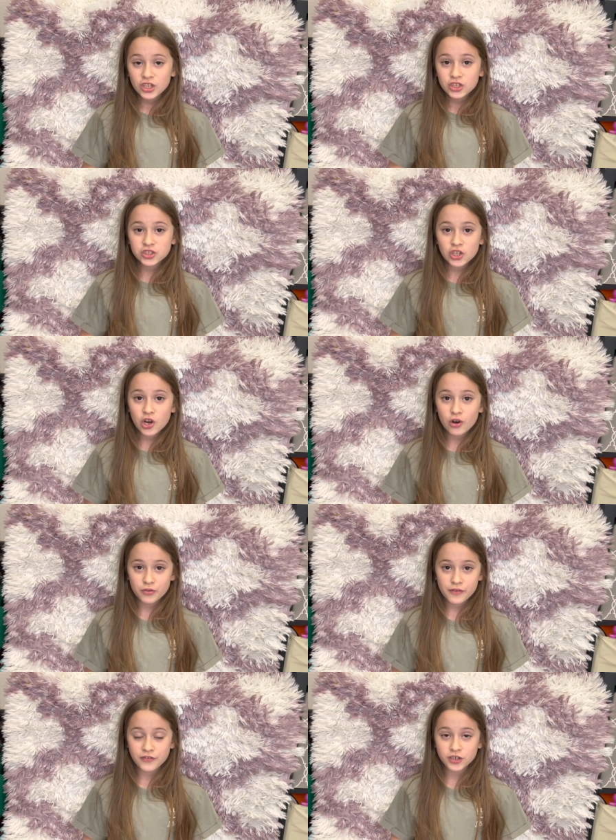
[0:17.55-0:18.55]
So
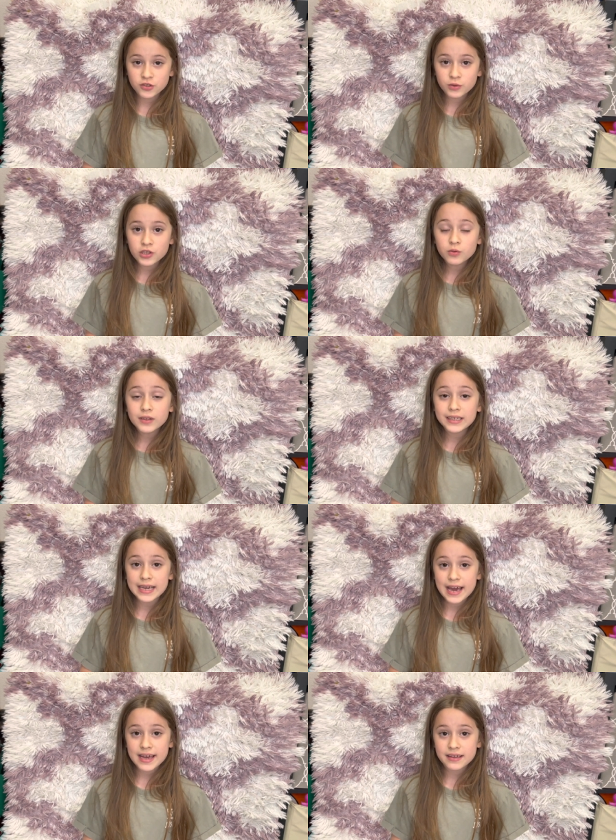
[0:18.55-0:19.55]
the first one you will
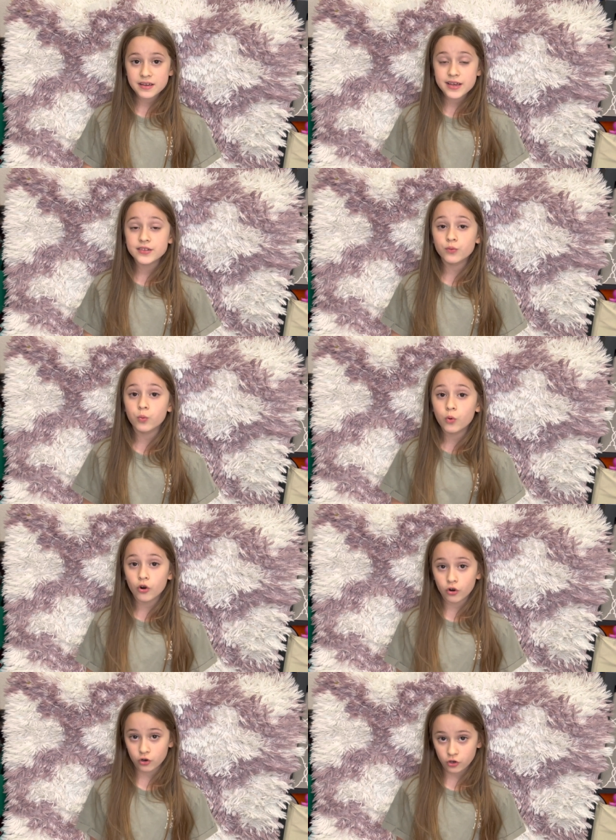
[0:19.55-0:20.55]
get is
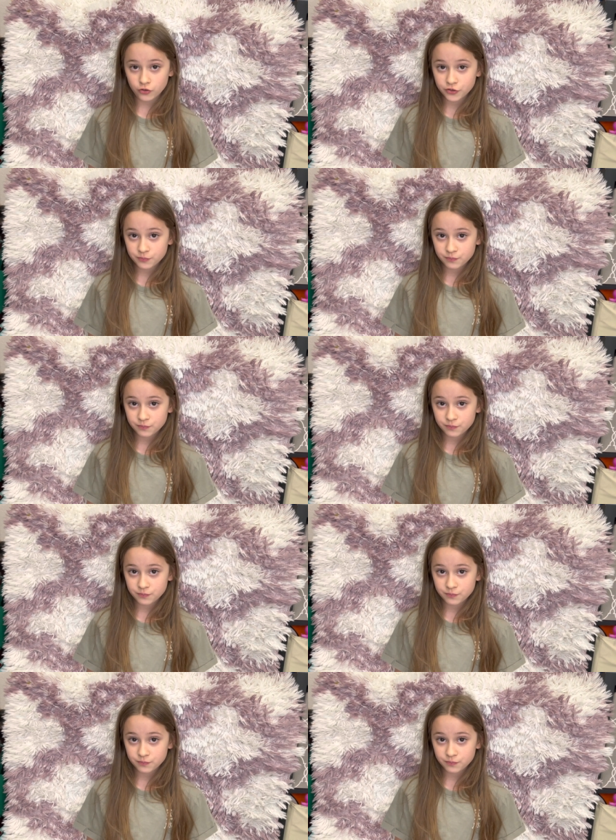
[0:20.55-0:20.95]
World.